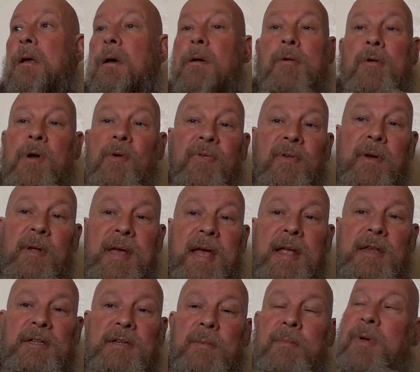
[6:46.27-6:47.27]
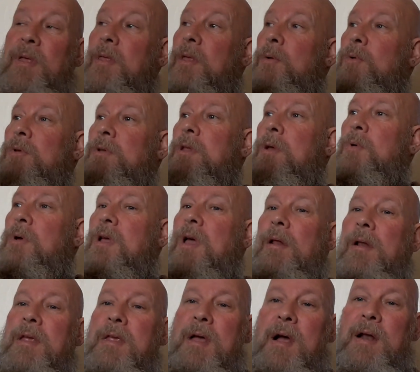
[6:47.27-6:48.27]
I've got nothing against them, but there were, there were a
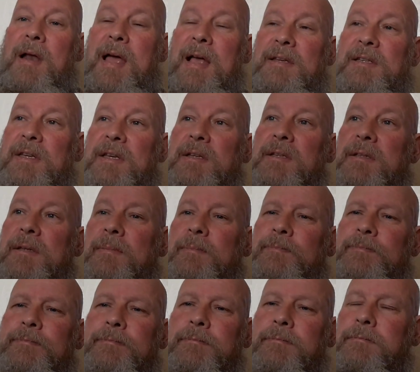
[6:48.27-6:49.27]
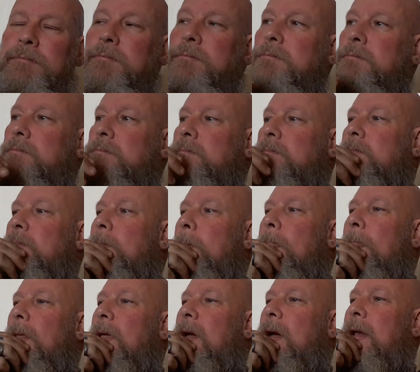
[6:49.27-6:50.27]
couple of young lasses,
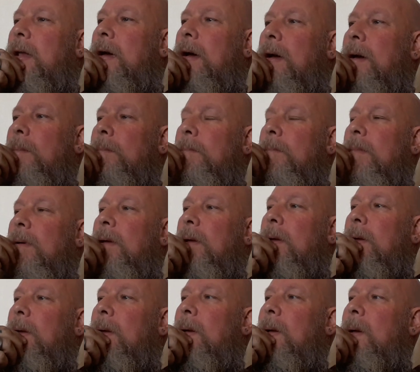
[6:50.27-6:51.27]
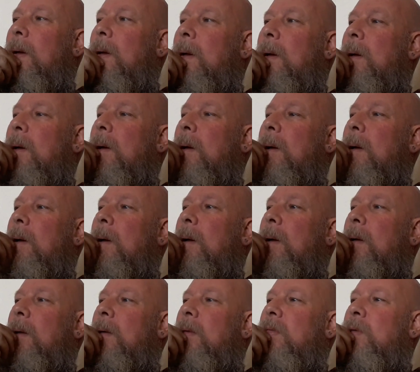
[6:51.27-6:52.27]
and um
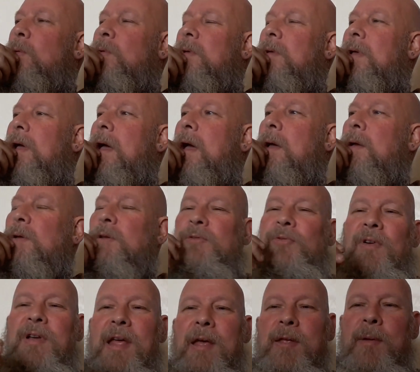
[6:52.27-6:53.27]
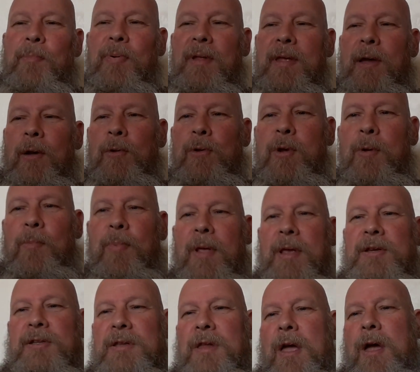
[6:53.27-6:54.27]
uh, it's funny how, they, how do you
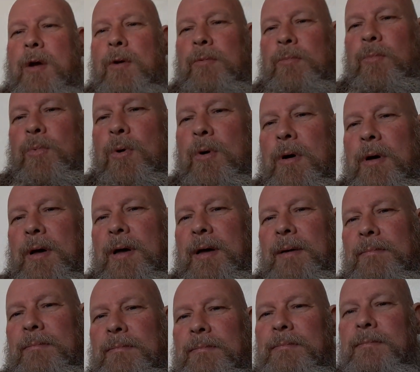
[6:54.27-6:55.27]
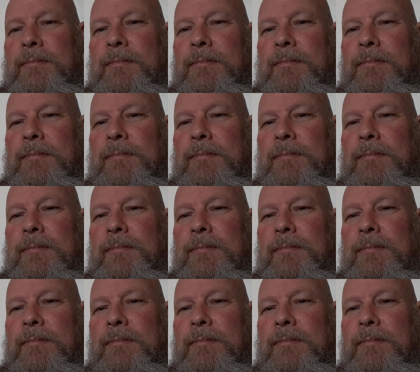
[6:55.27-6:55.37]
police now what um